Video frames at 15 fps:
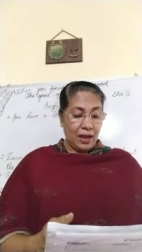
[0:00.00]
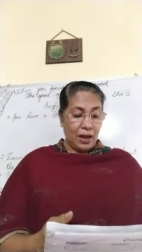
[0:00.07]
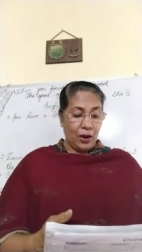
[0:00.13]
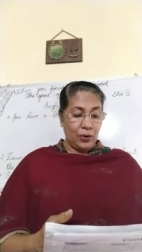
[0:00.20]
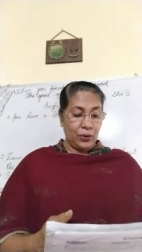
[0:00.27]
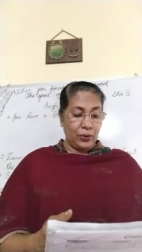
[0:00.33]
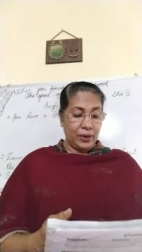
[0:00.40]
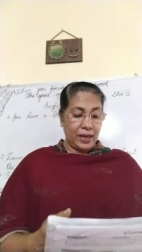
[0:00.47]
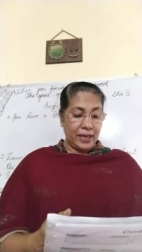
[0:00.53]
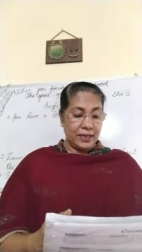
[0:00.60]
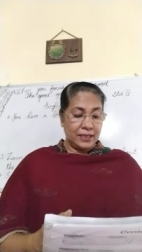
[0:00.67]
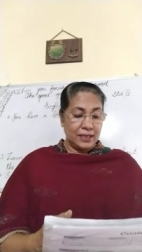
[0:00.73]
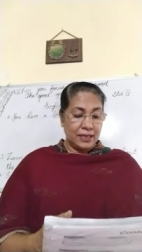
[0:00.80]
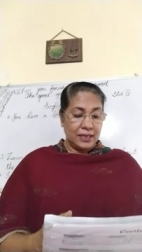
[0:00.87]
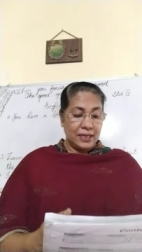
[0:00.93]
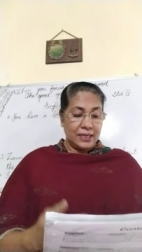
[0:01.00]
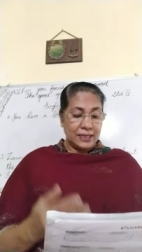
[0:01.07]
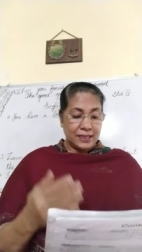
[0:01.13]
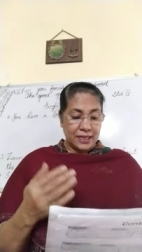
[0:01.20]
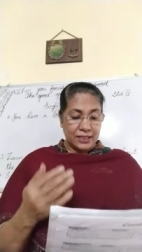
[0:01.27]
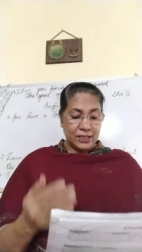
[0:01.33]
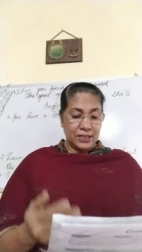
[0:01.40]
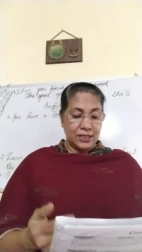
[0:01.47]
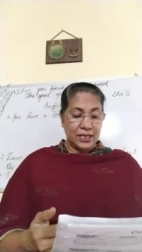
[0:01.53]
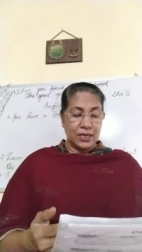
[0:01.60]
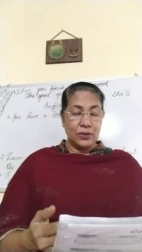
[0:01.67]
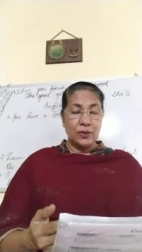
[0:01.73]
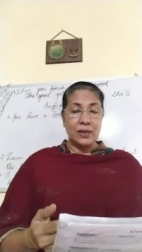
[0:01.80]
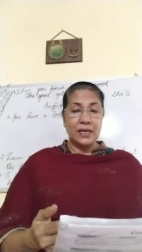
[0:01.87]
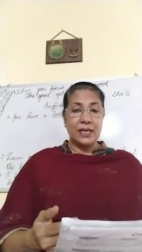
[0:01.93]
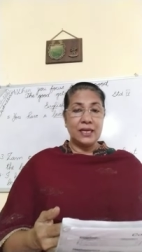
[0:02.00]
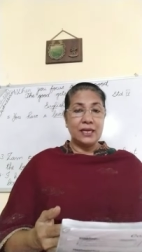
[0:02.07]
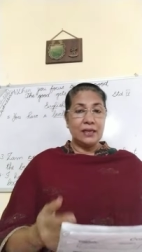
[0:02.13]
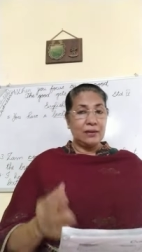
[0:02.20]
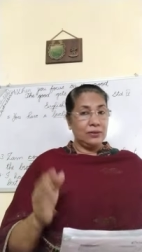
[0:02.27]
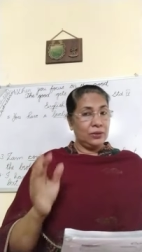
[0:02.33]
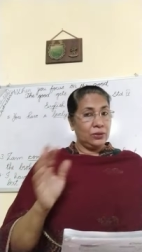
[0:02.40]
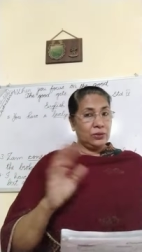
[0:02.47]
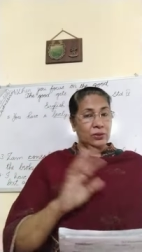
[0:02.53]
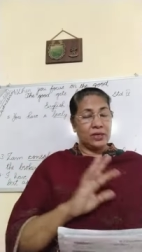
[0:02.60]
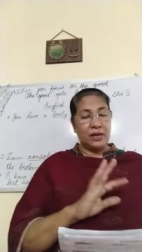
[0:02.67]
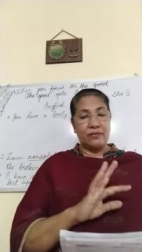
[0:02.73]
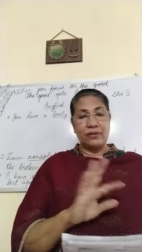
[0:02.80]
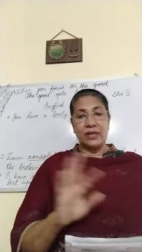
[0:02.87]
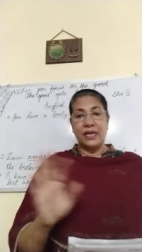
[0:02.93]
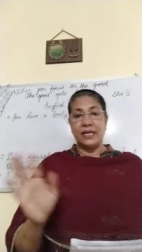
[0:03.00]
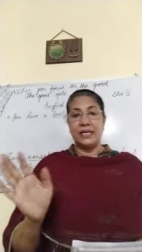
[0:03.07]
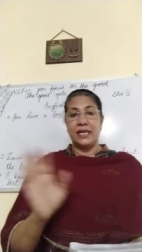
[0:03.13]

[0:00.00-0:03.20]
how do you write Sachin Tendulkar, you don't have to write